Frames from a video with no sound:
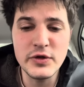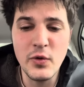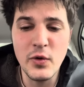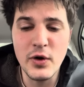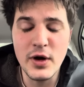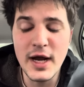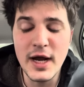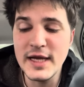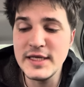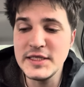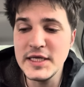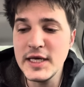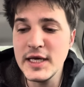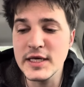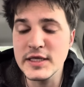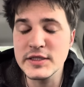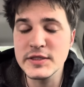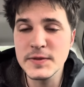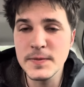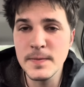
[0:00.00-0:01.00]
or
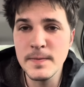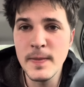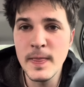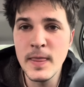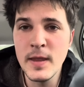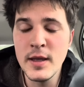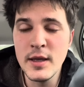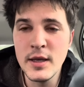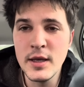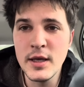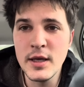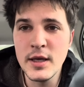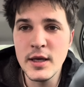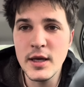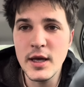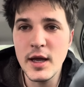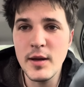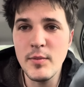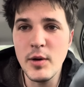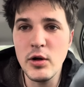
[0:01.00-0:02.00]
ideas,
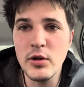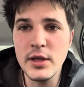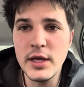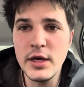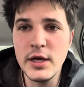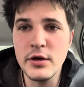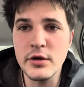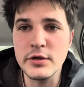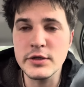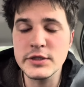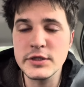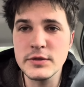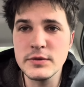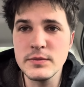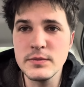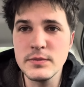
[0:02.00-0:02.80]
I'm all ears.